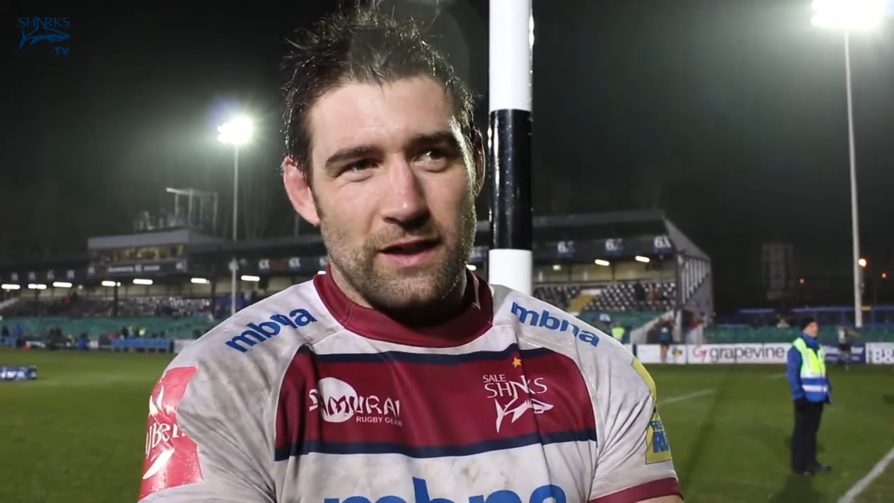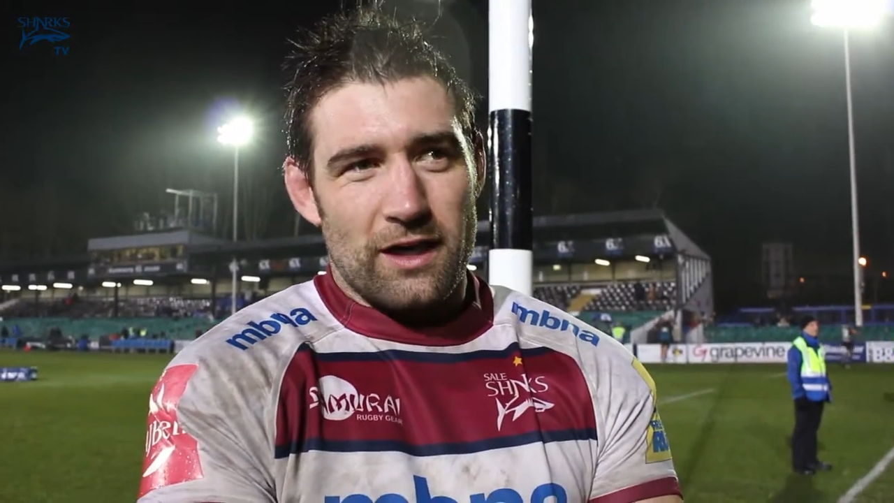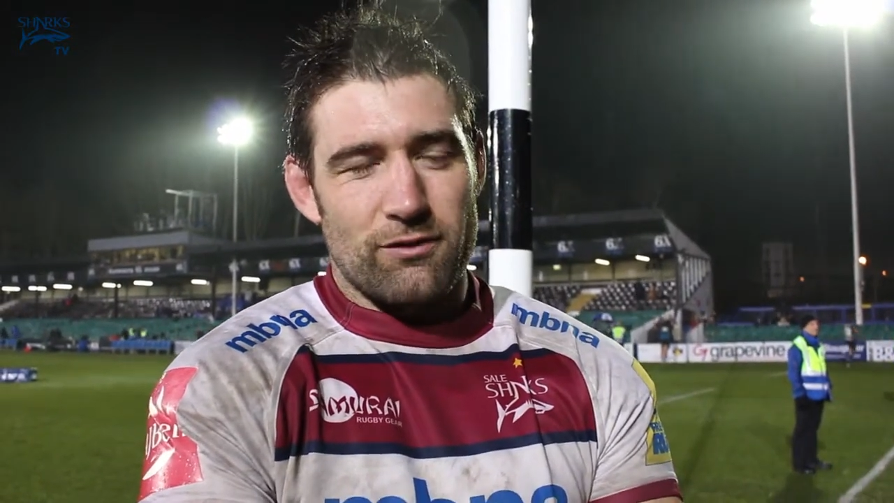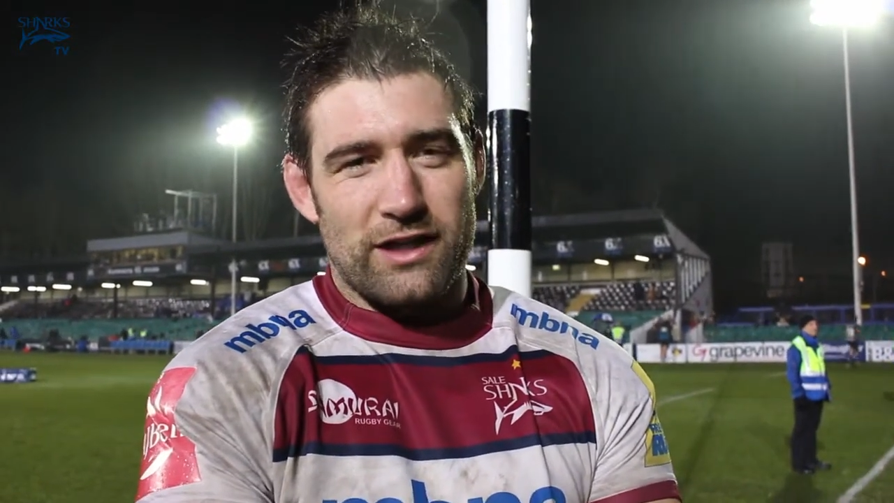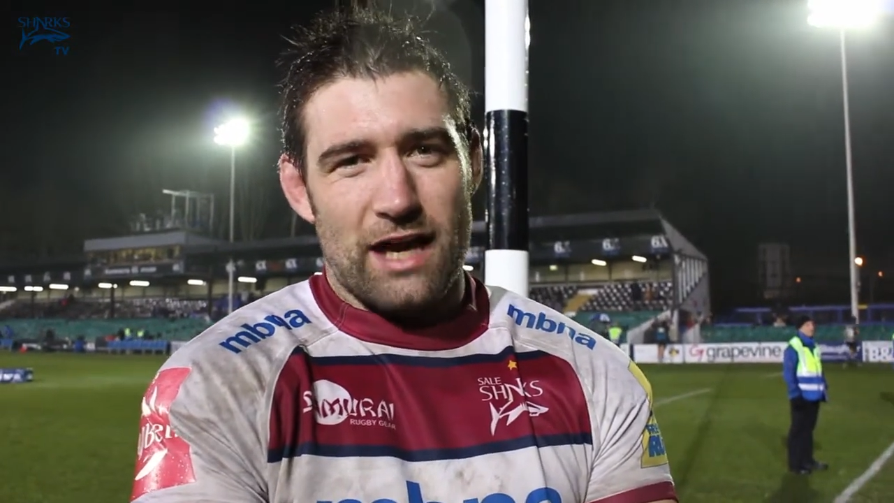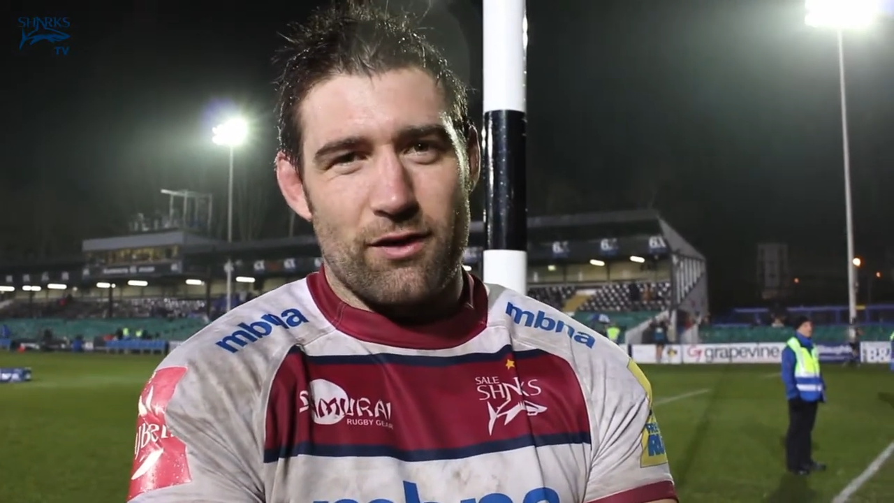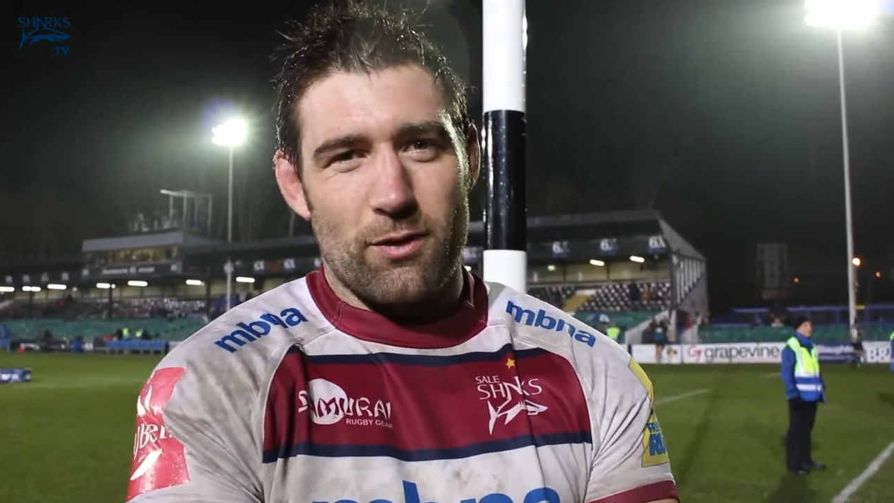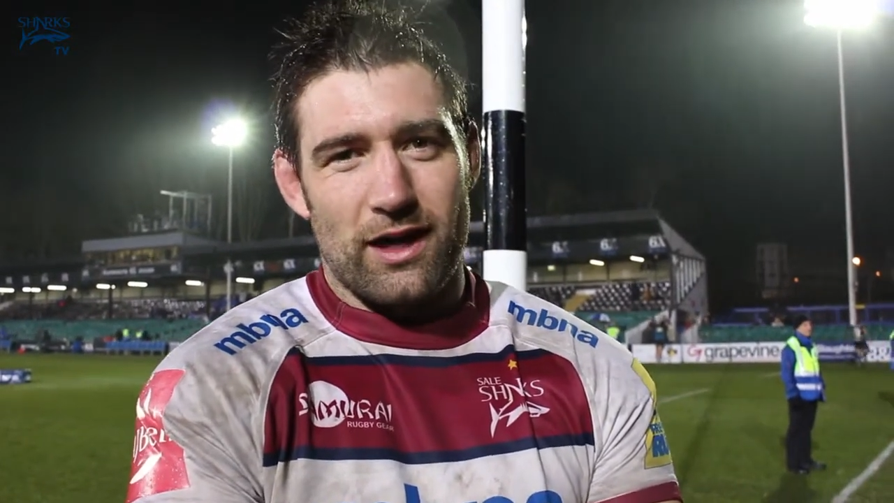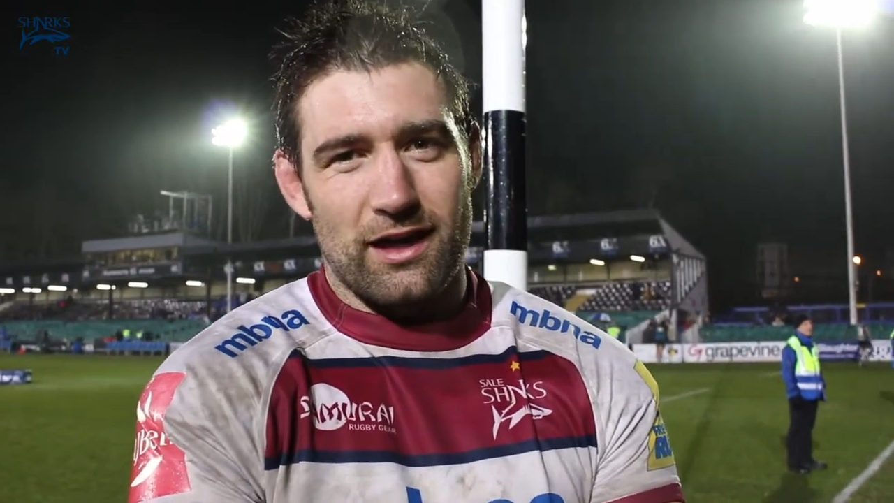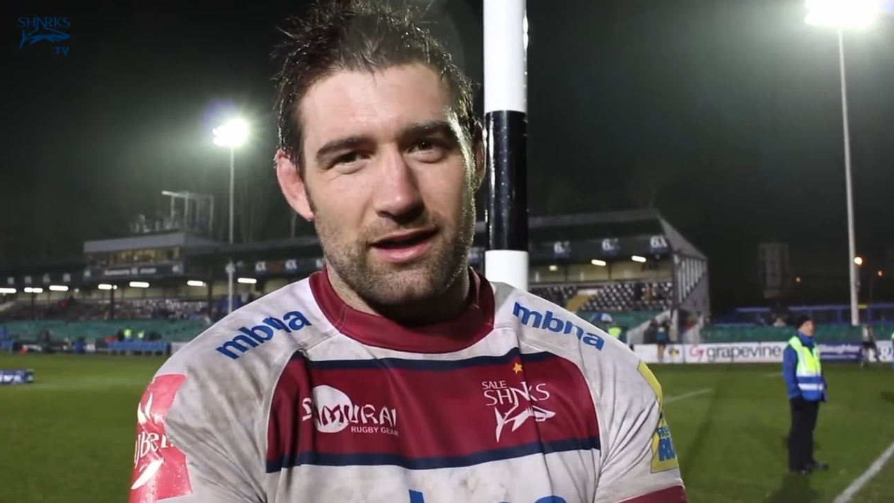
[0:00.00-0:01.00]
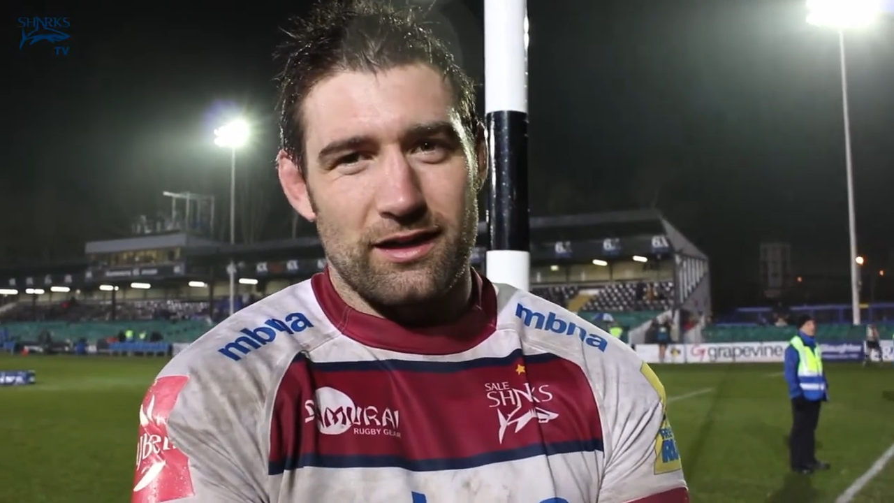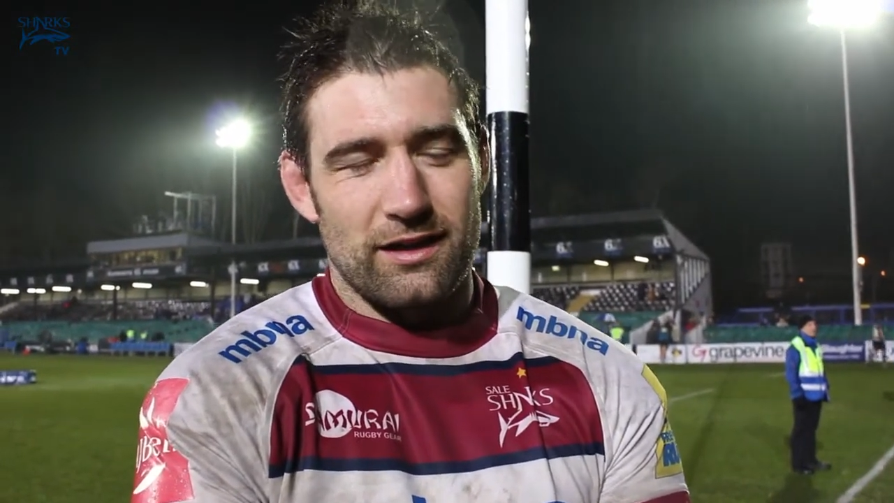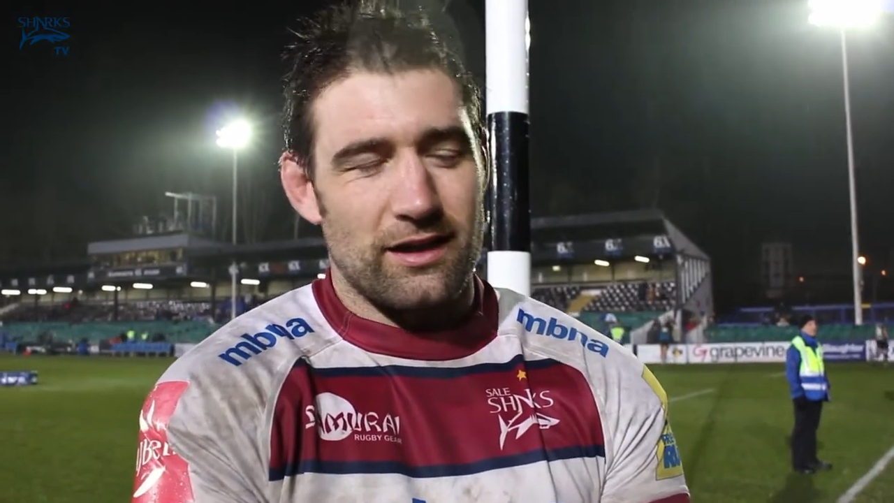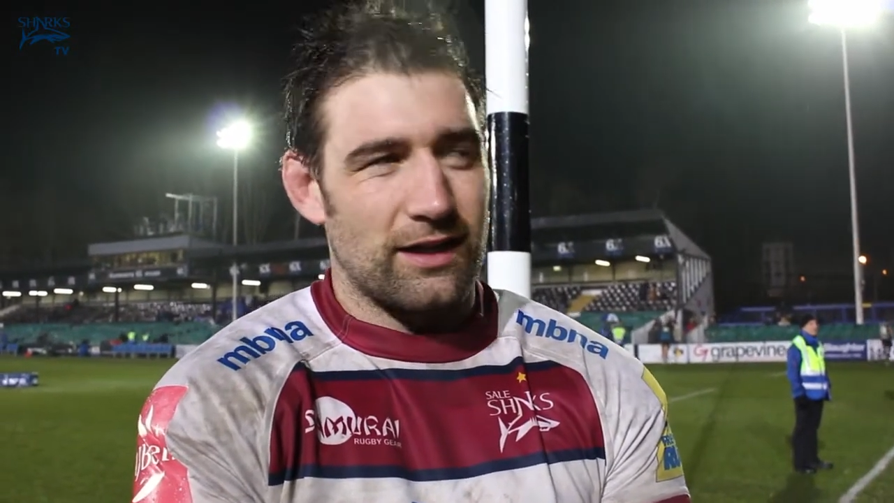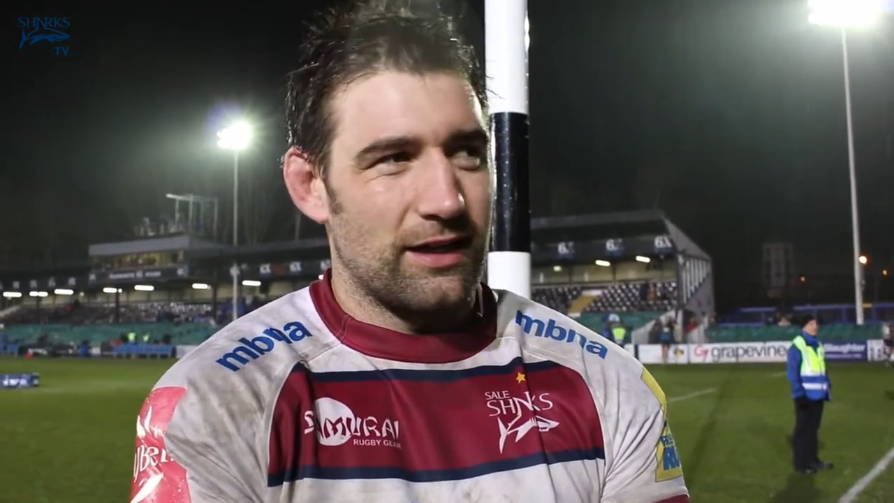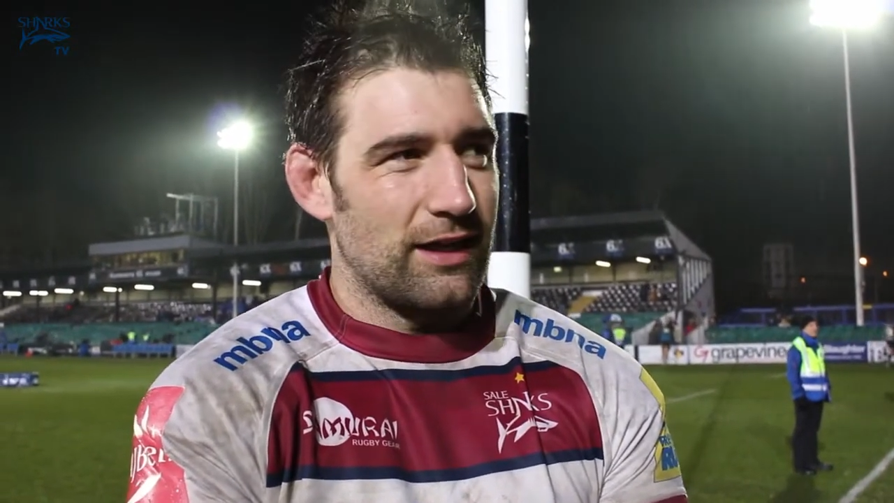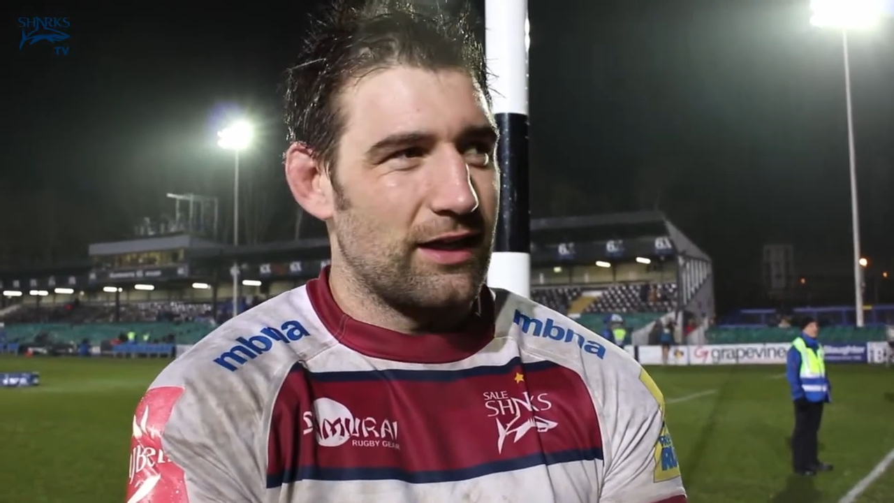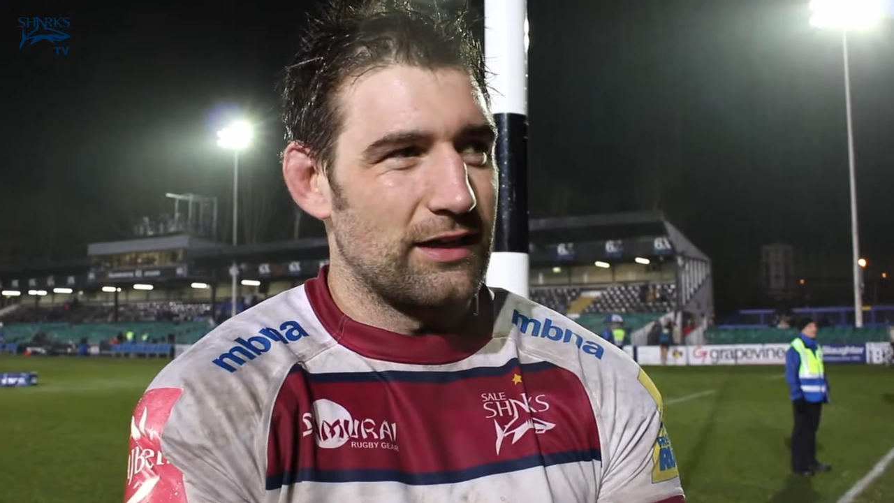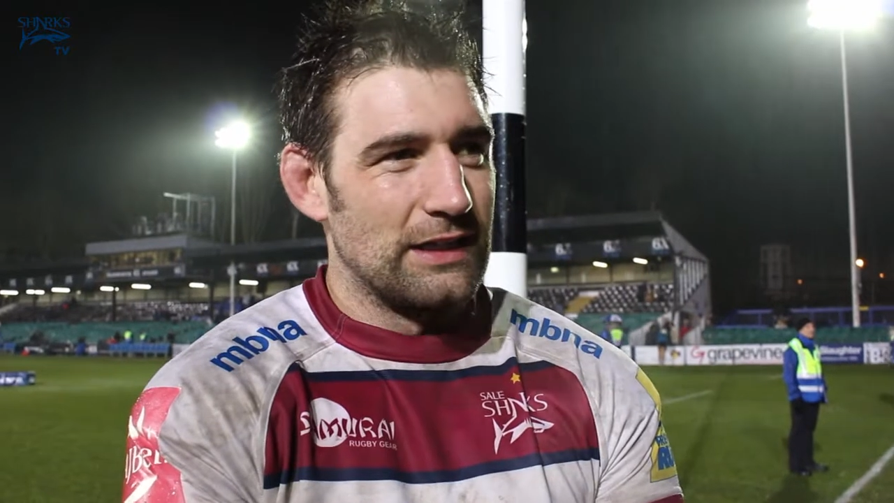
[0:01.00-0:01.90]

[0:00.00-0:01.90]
and recover well and uh,